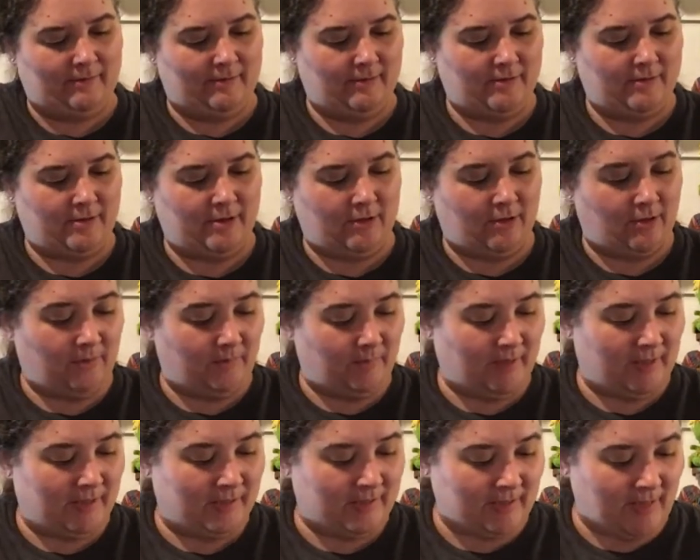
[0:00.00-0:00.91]
So
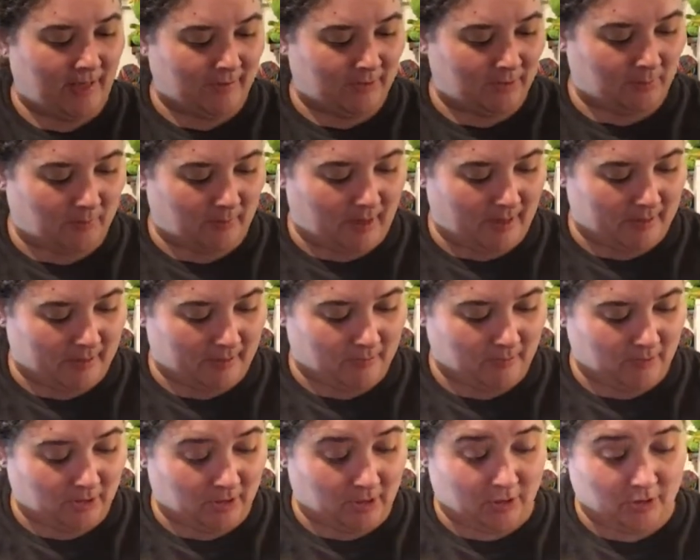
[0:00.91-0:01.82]
it's not the bag I'm
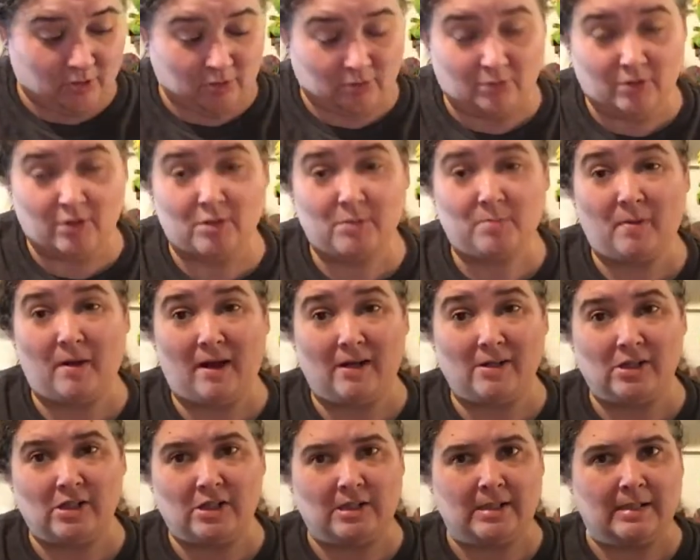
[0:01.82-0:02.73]
going to do this
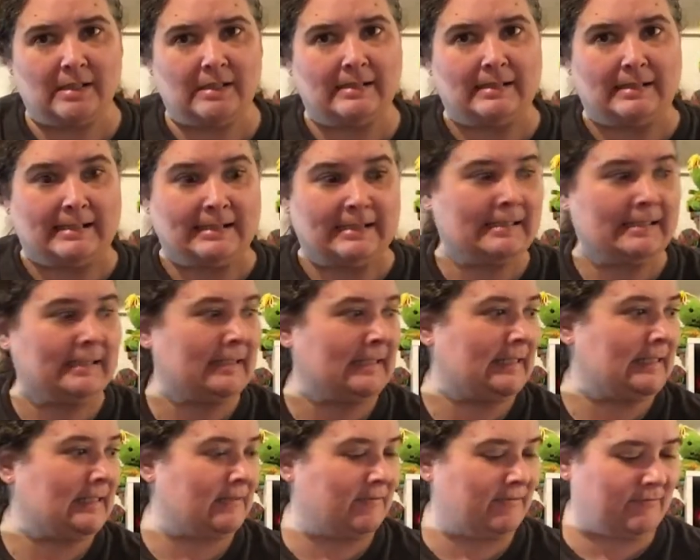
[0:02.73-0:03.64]
project in. I
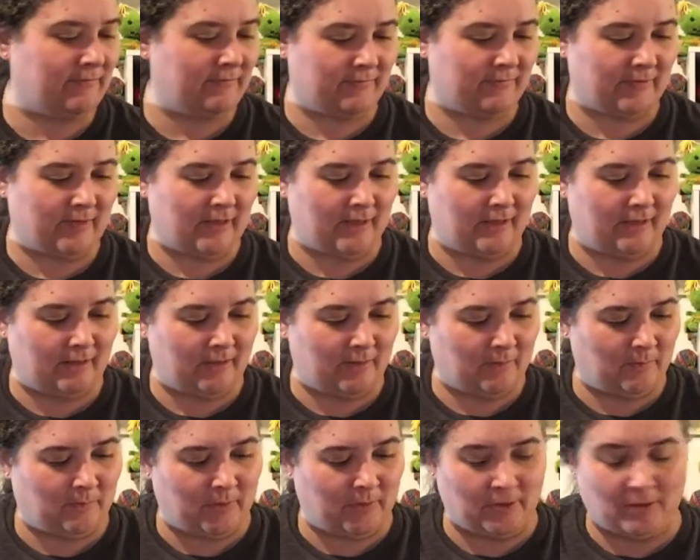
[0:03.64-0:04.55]
need to get a
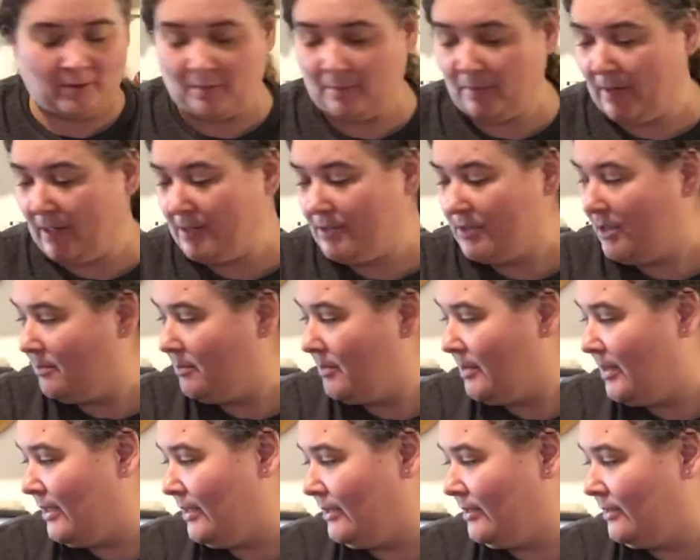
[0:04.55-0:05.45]
bigger project
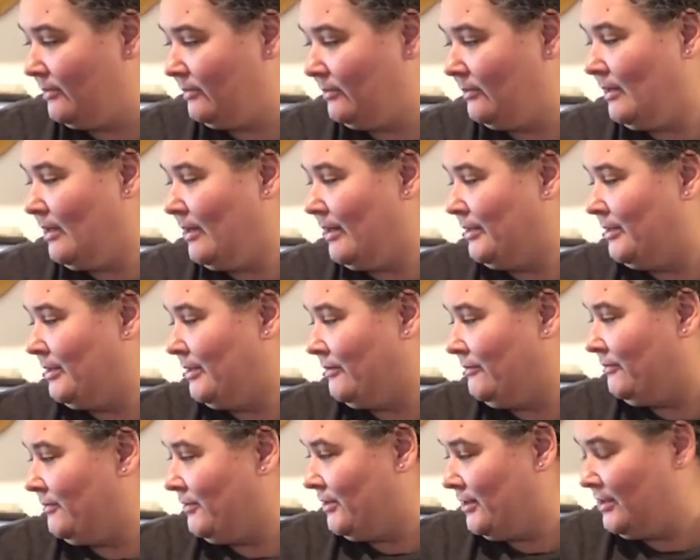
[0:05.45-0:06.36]
bag lined up
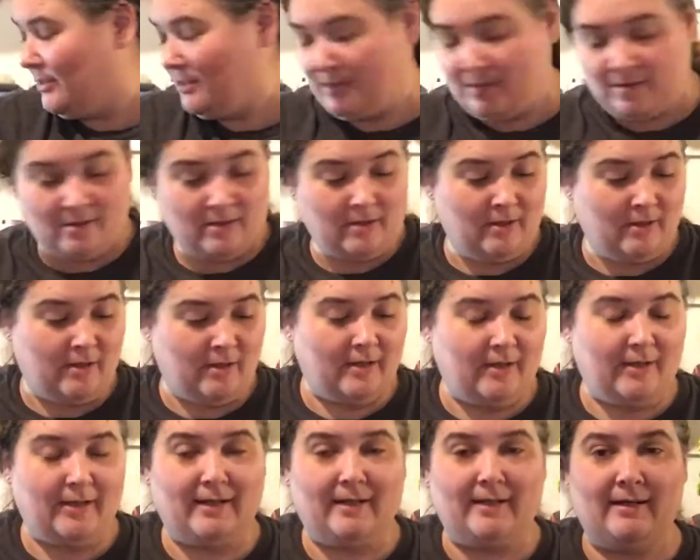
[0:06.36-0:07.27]
for this
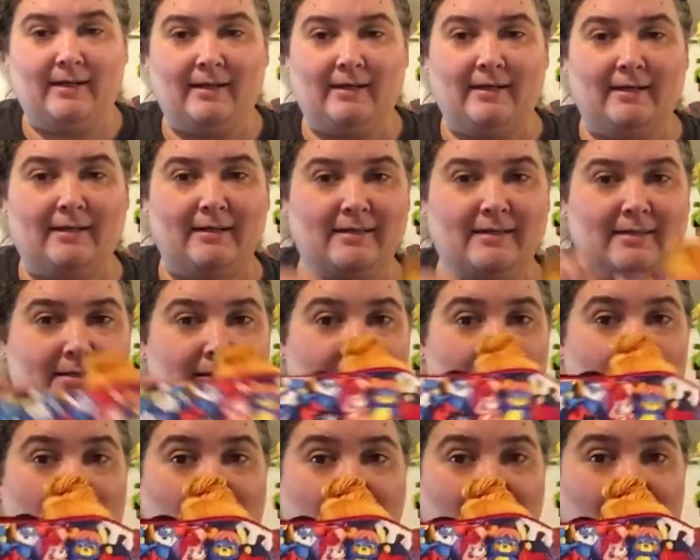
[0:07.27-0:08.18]
because they
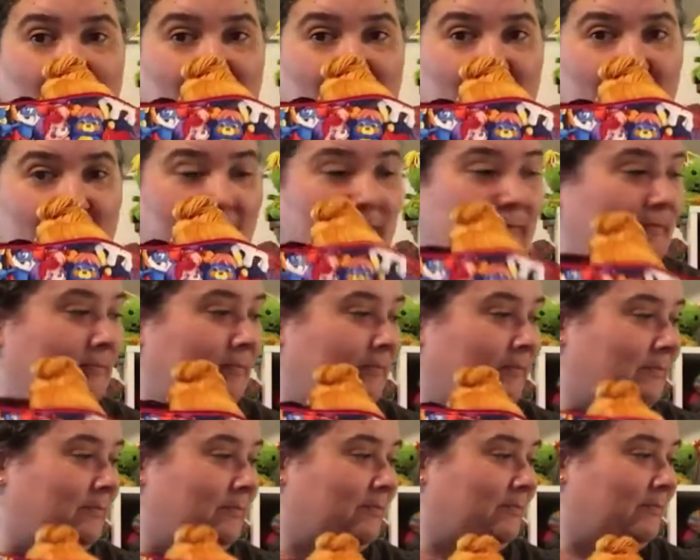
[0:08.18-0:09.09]
barely fit.
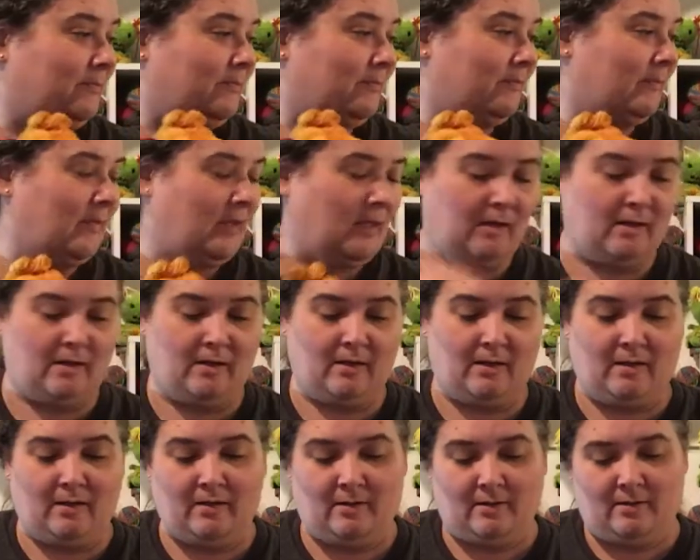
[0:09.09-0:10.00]

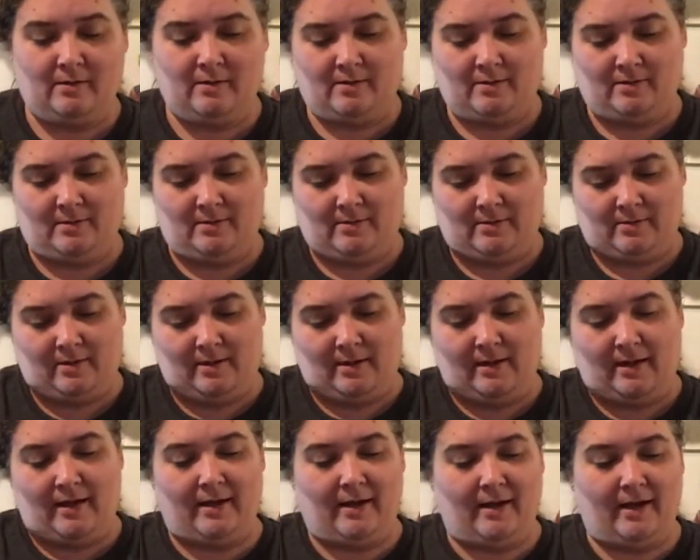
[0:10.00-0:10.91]
I
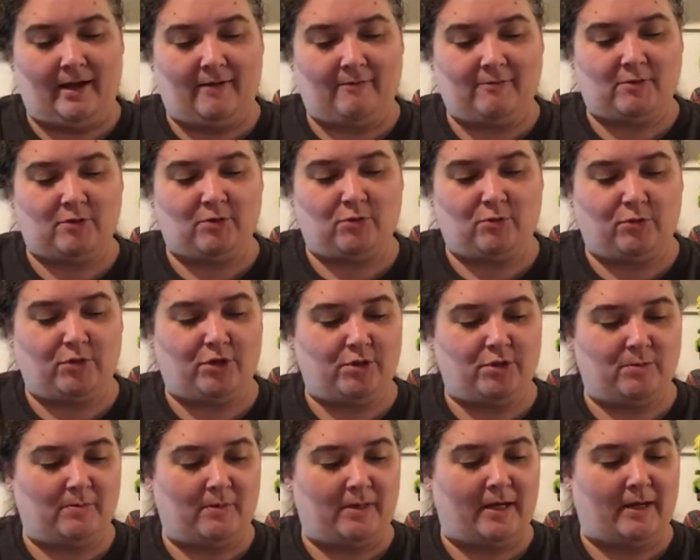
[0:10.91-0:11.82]
kind of have to squish
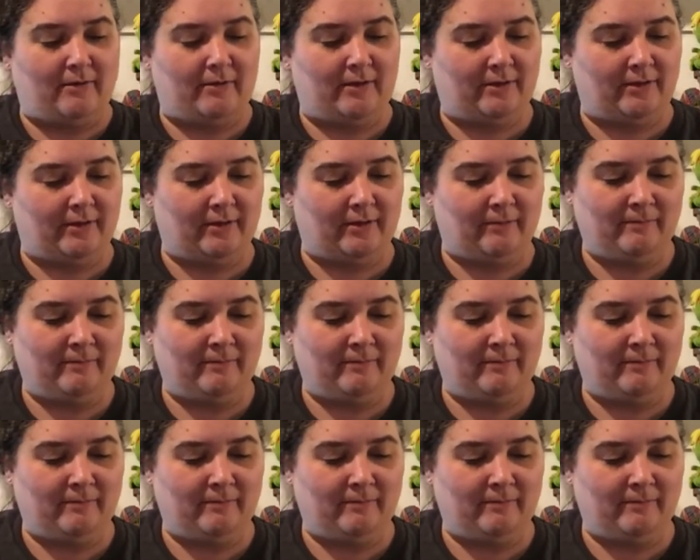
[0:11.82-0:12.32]
them down in there,